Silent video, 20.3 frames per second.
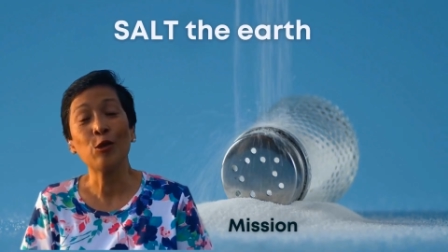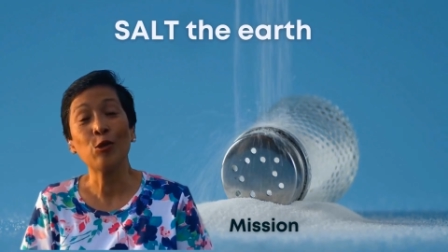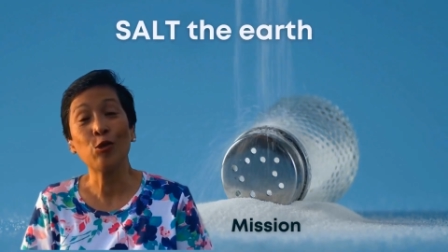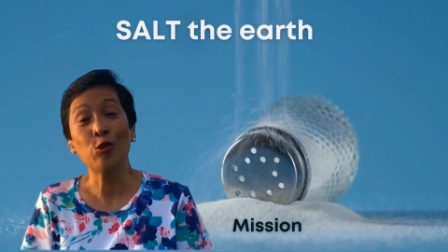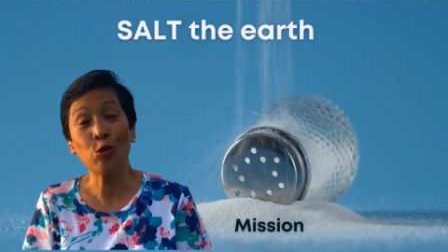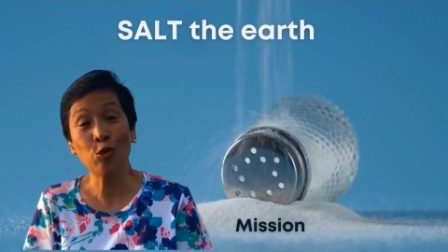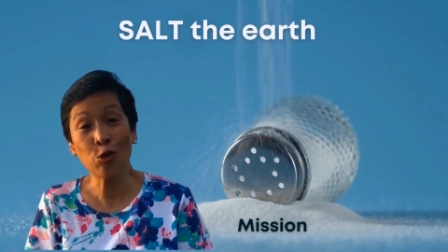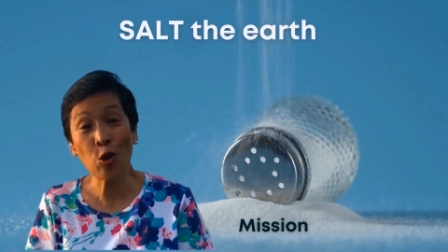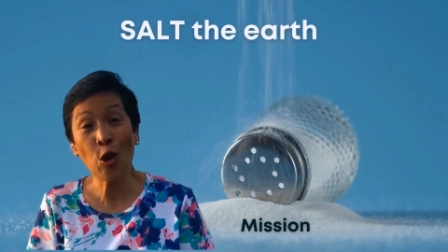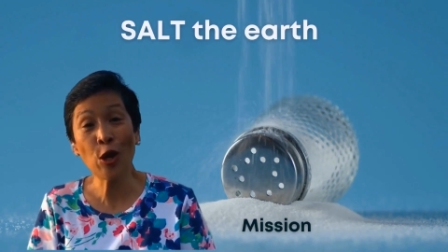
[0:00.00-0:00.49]

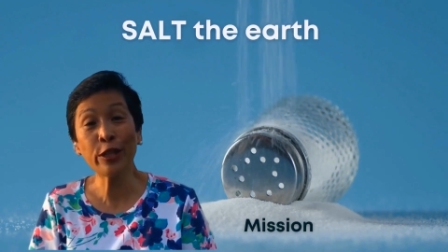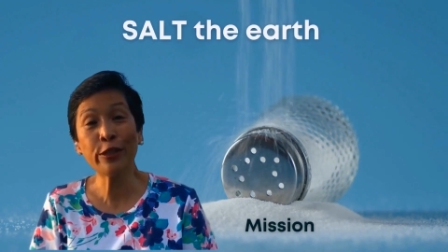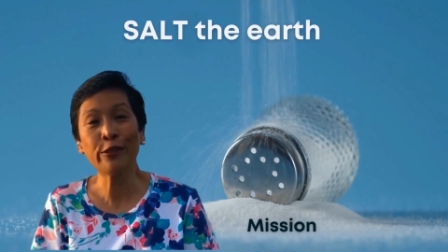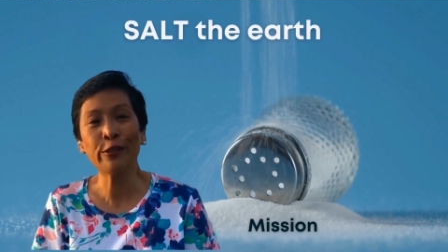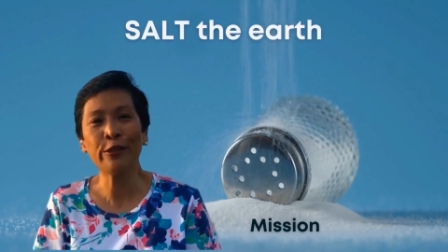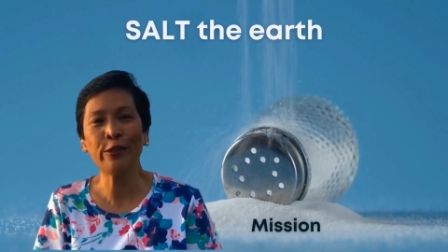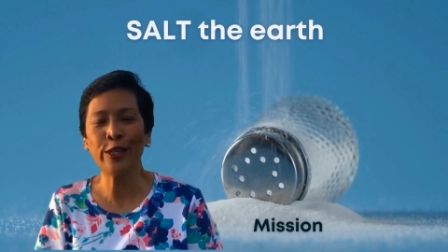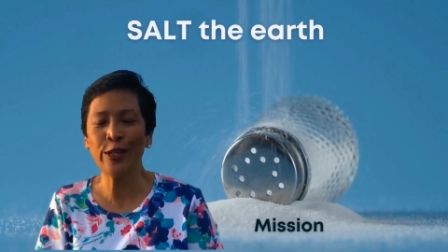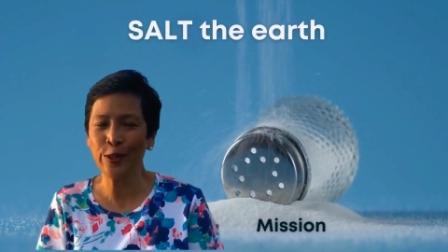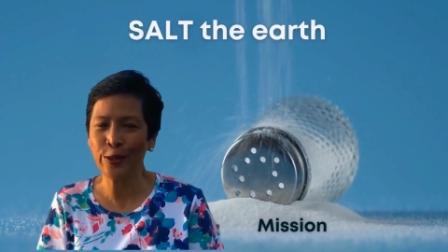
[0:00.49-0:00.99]
Salt
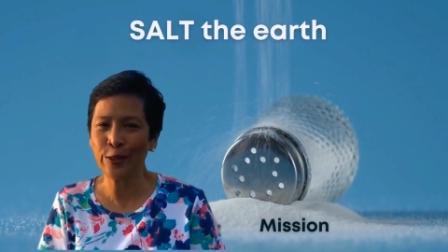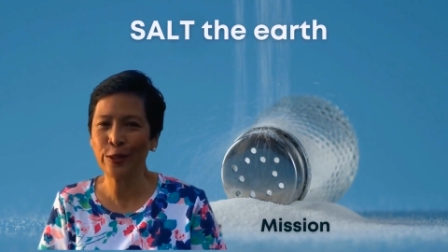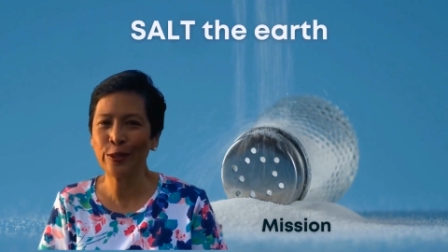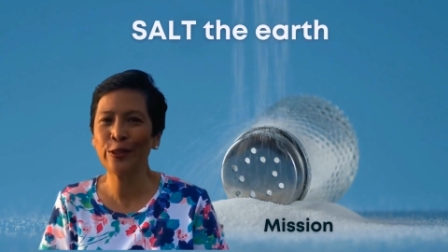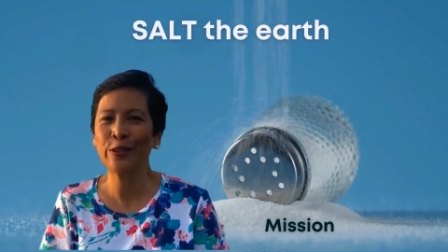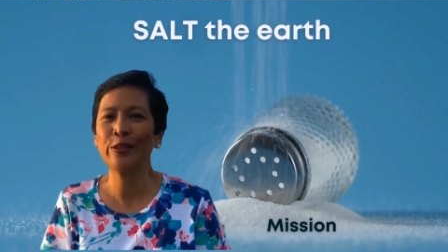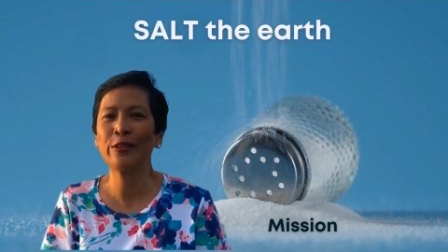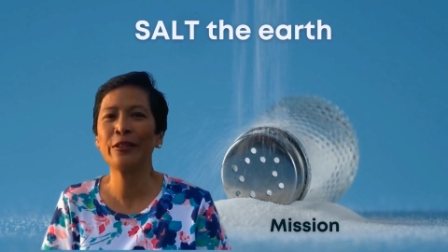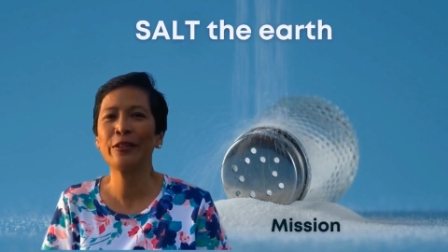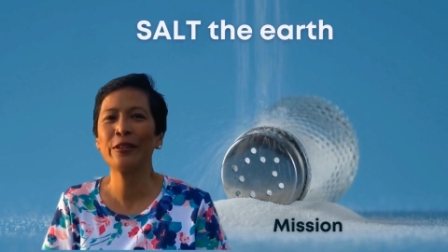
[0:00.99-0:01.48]
the
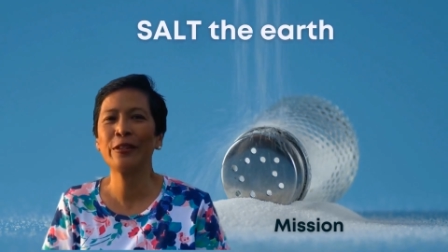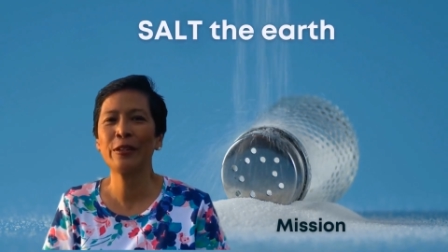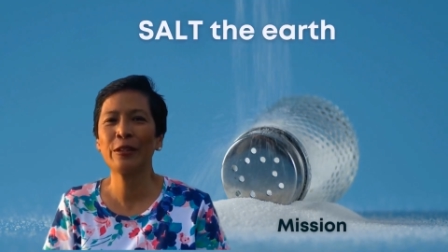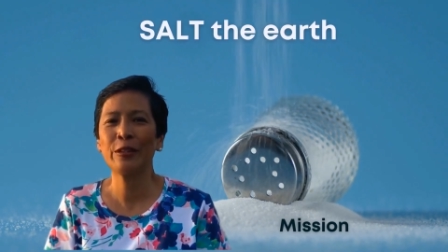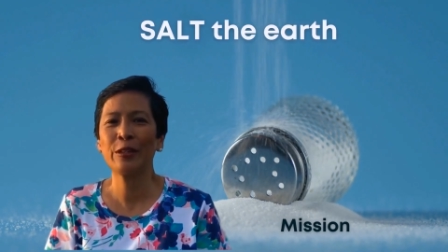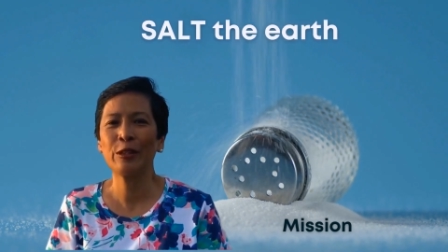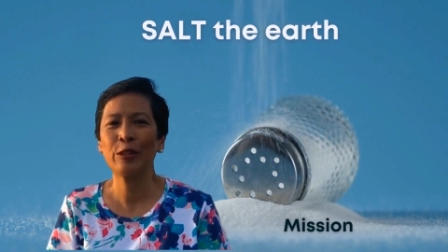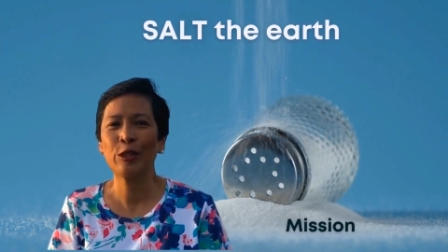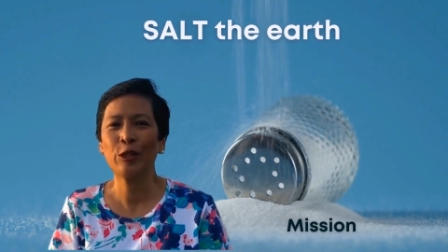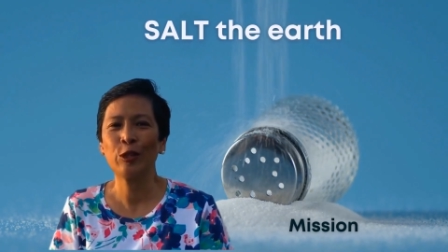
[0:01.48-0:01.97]
earth.
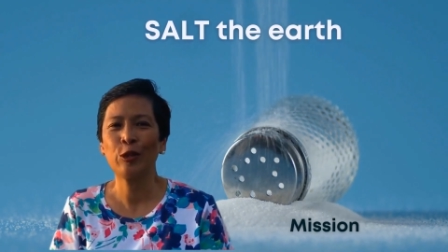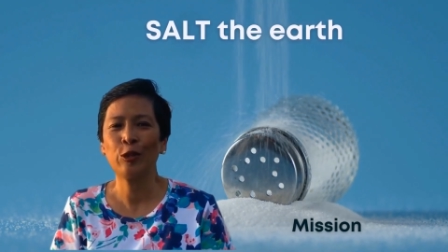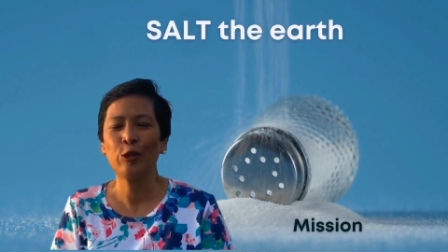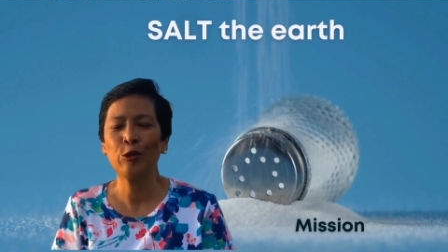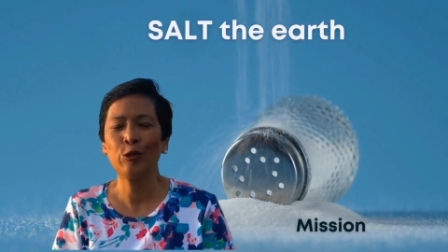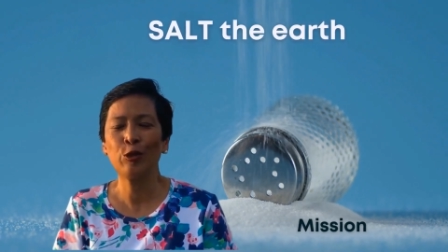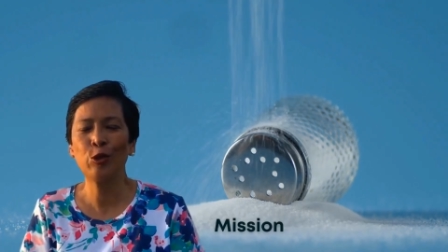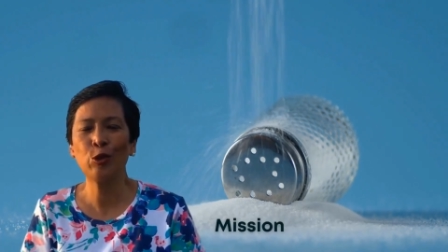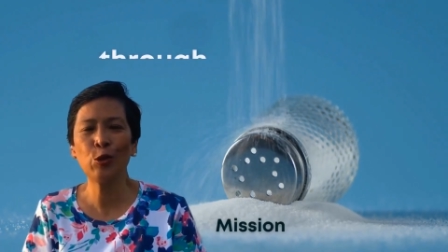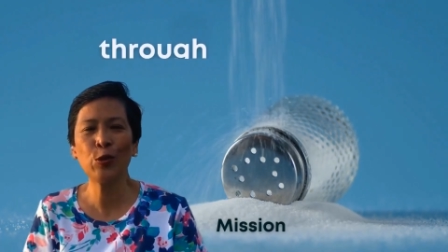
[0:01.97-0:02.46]

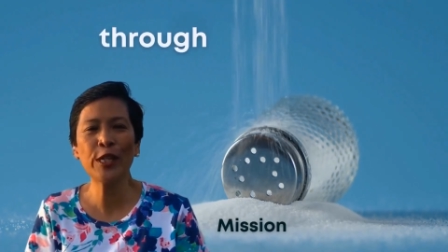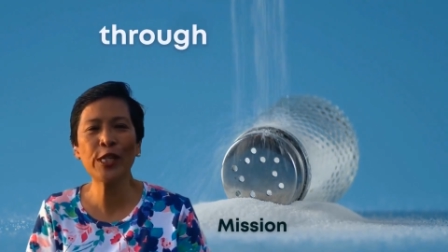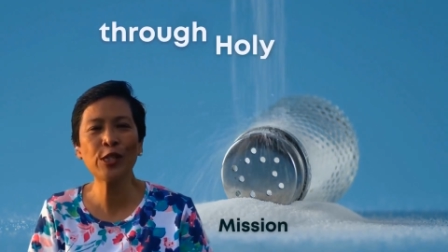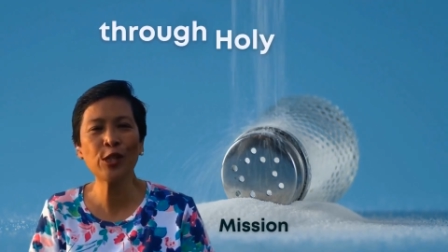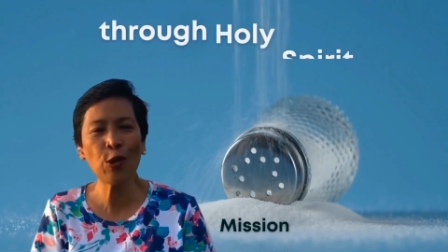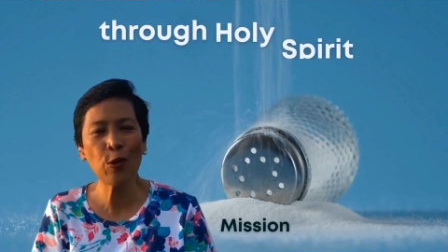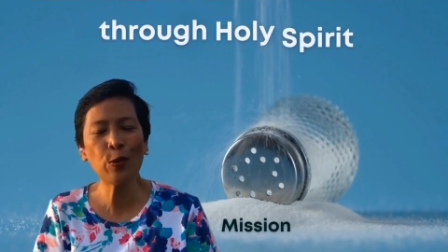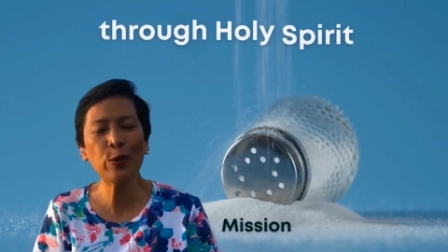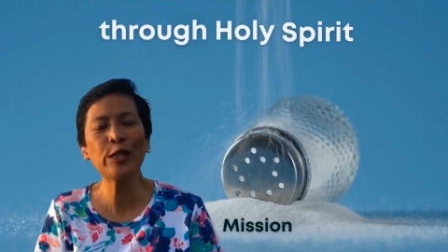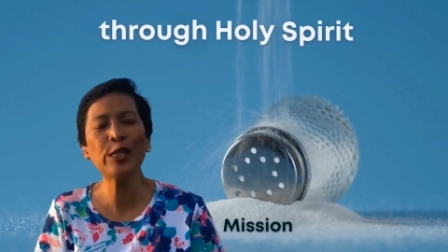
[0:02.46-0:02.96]
Through
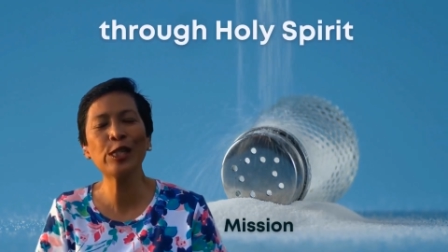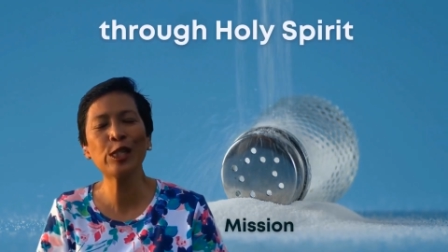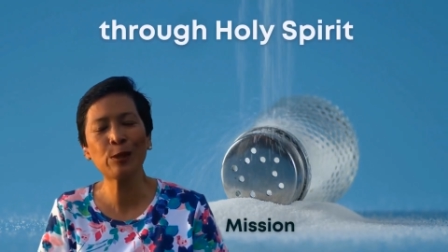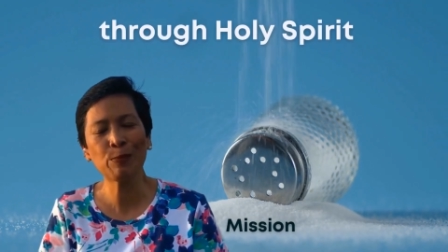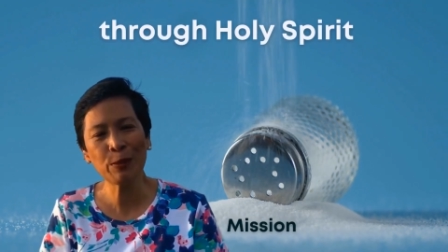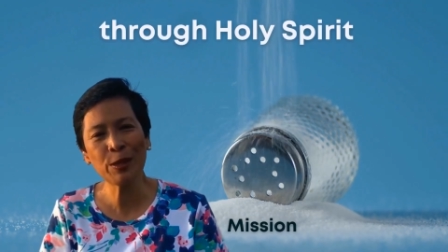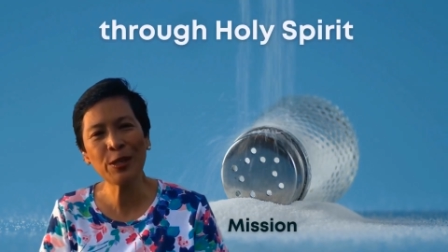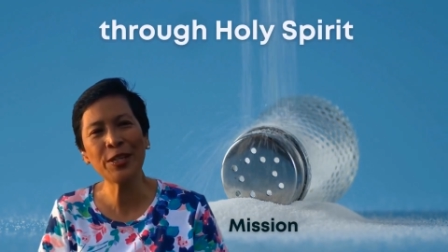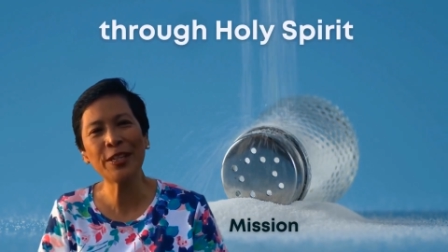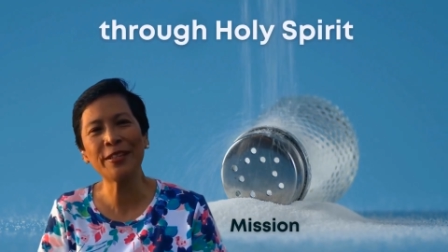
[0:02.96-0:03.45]
His Holy
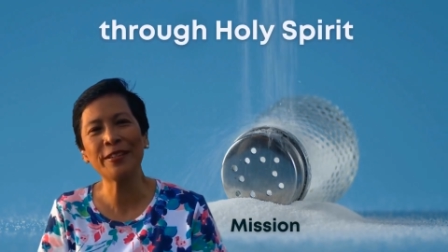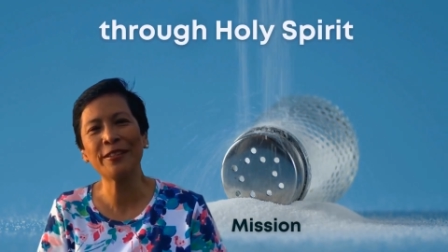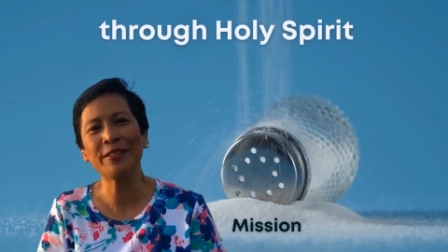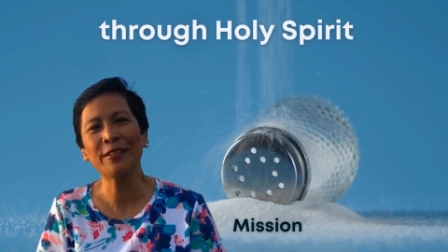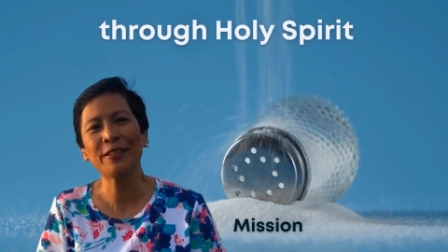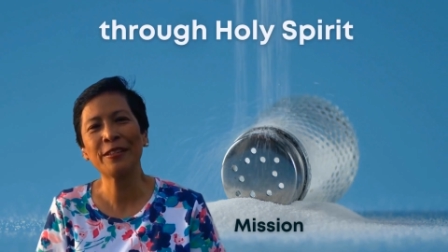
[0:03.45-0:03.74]
Spirit,